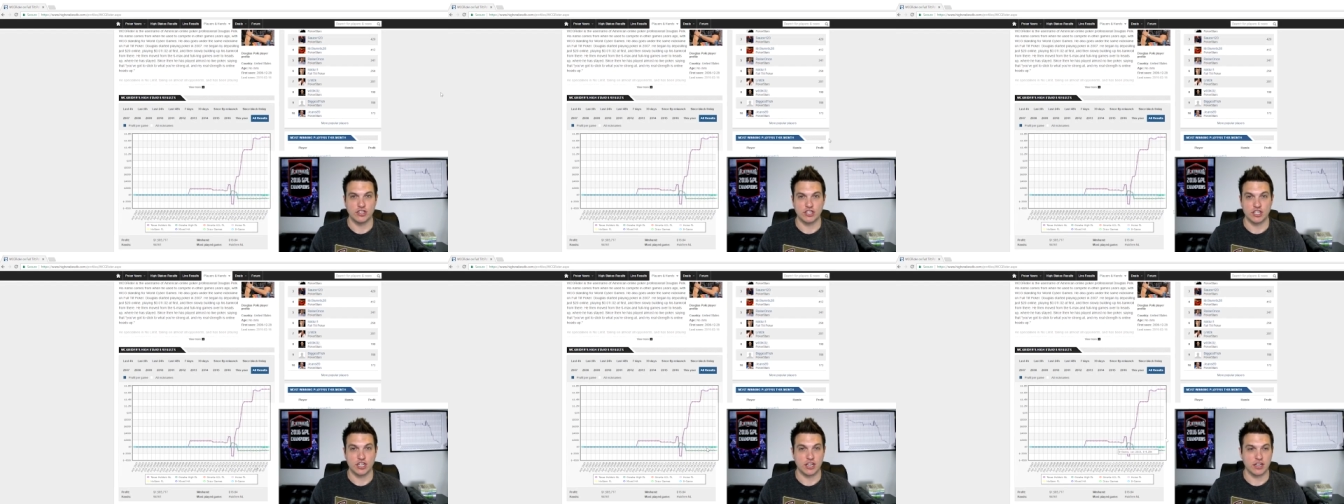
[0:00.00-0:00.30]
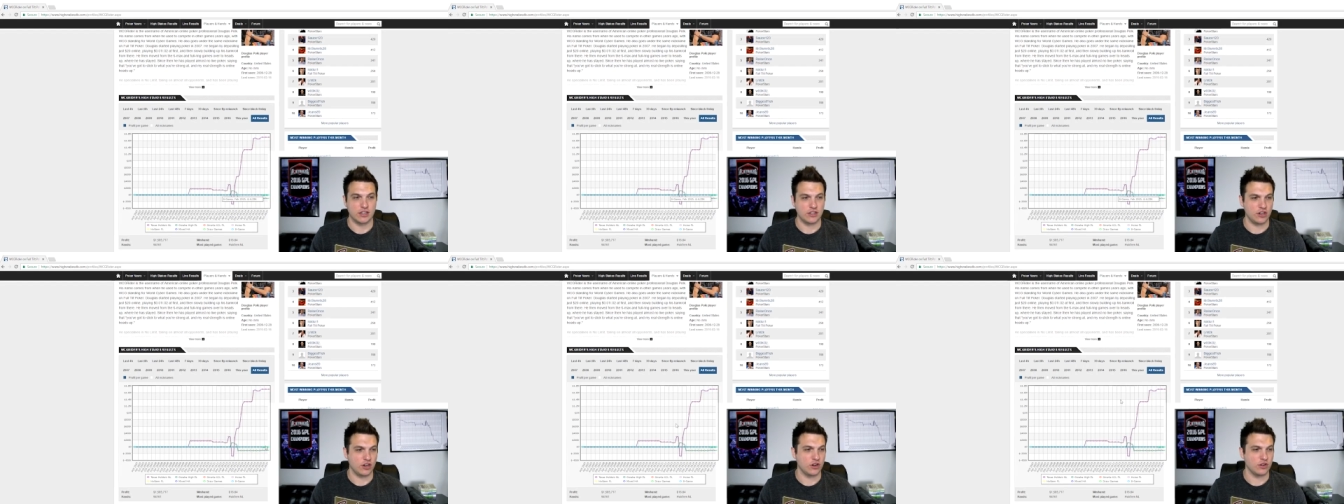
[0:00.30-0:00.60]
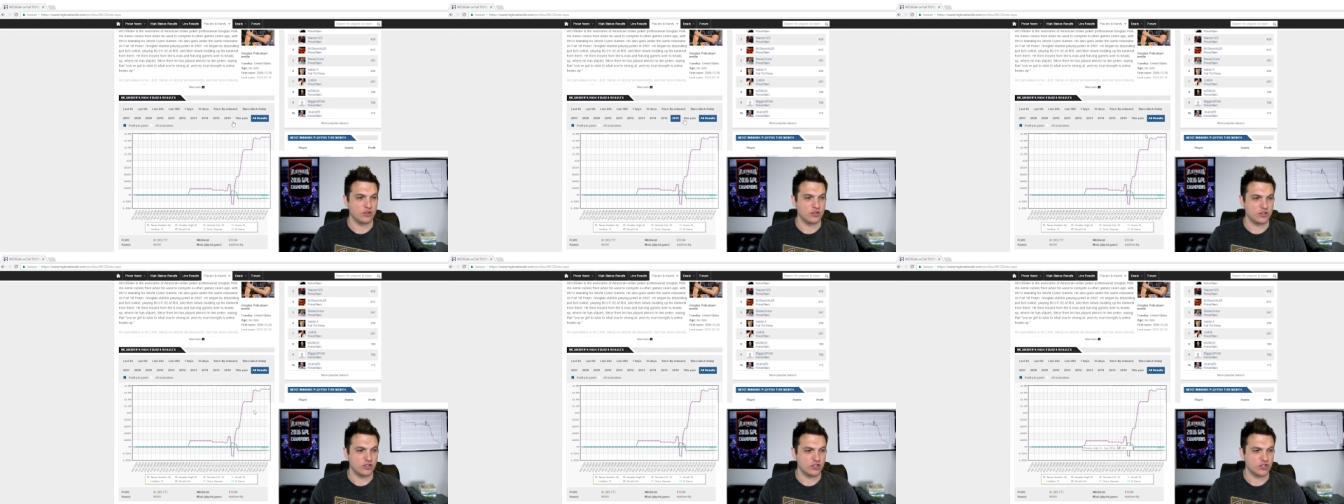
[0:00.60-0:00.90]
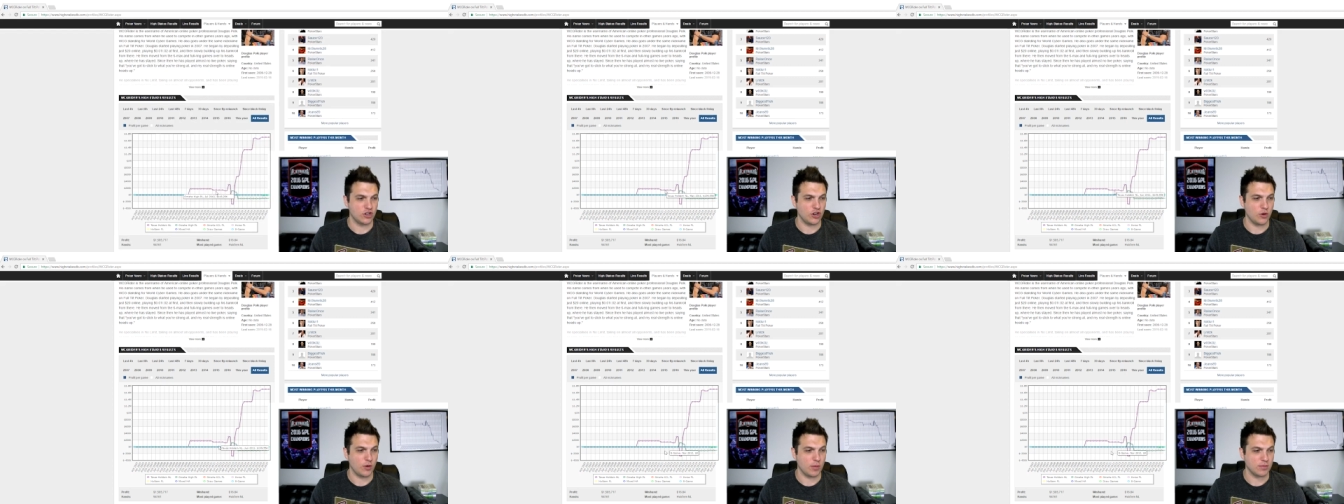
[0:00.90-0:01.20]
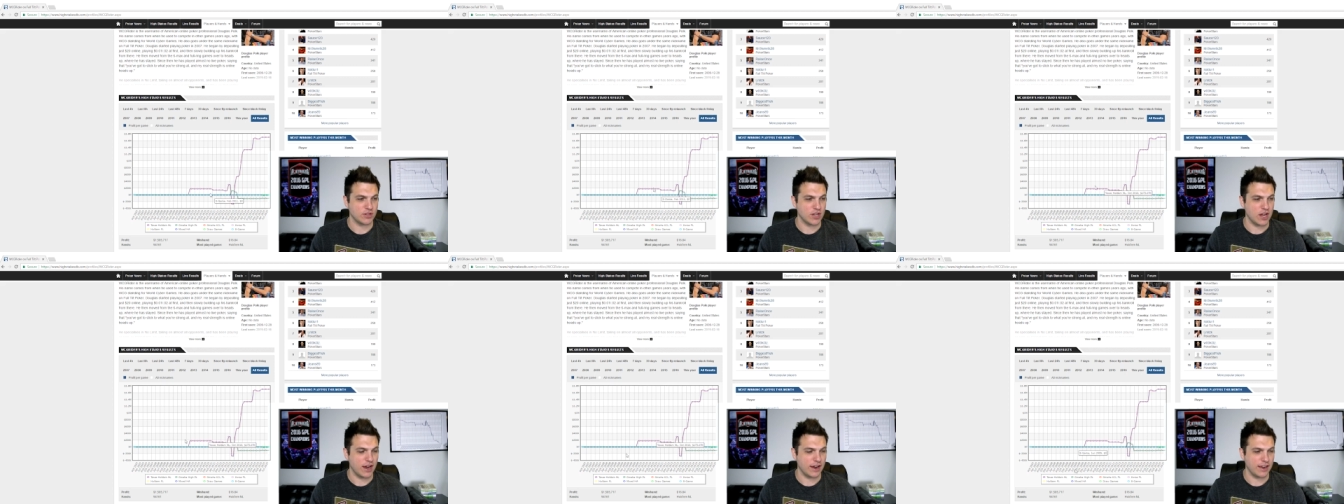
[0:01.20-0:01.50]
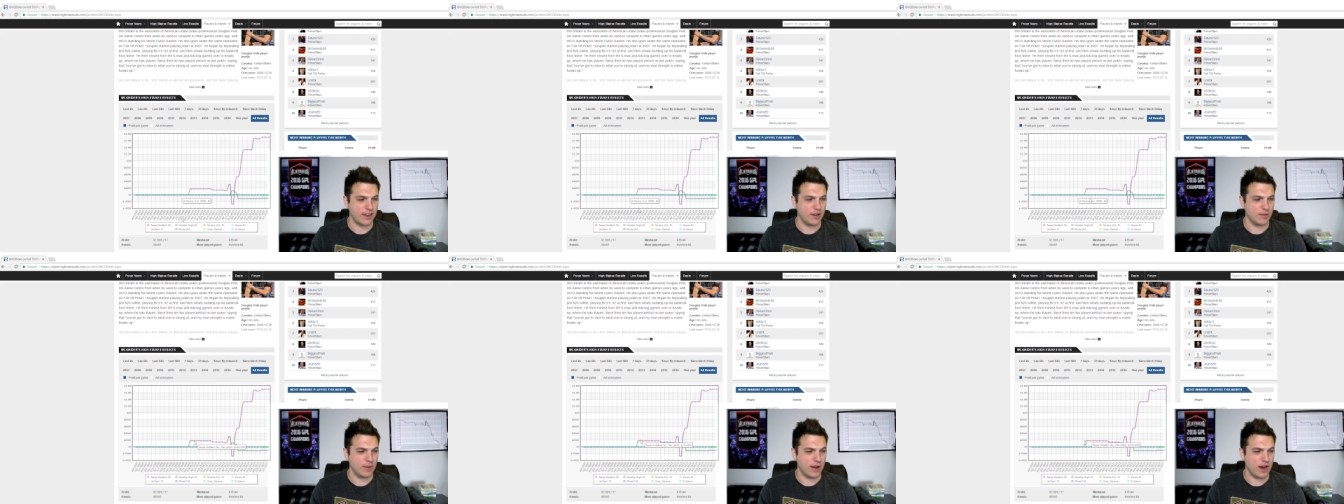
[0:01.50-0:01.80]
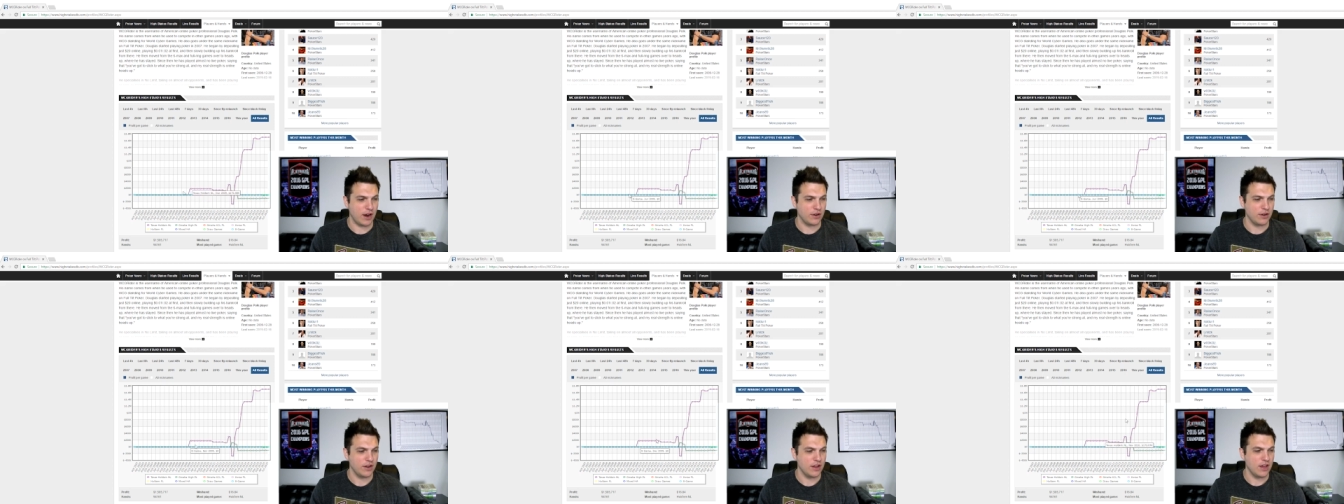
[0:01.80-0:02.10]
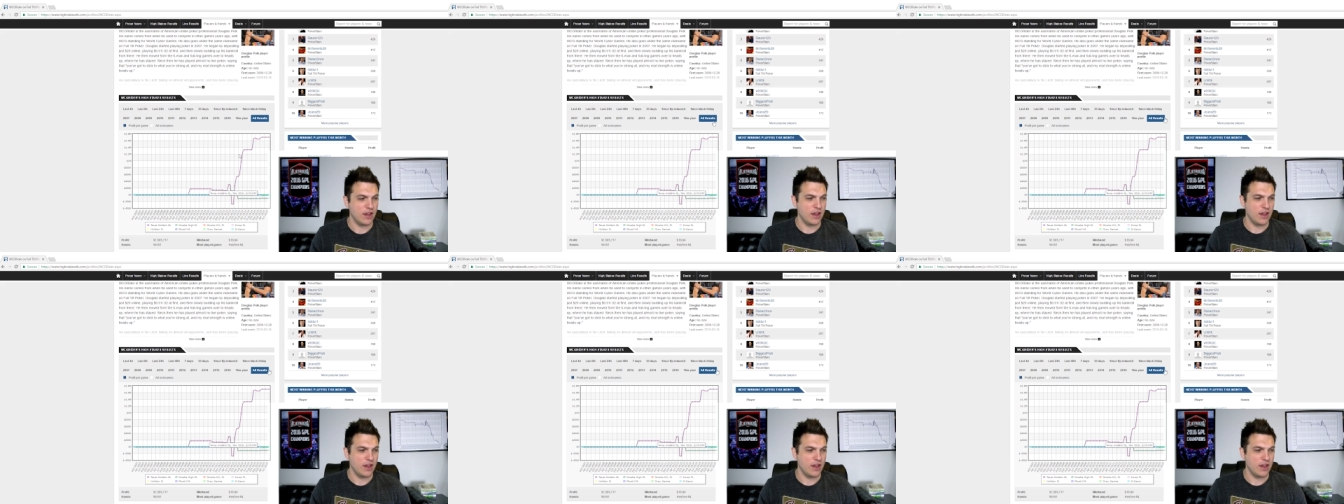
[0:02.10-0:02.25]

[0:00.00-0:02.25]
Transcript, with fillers: just to, you know, show you what I'm talking about.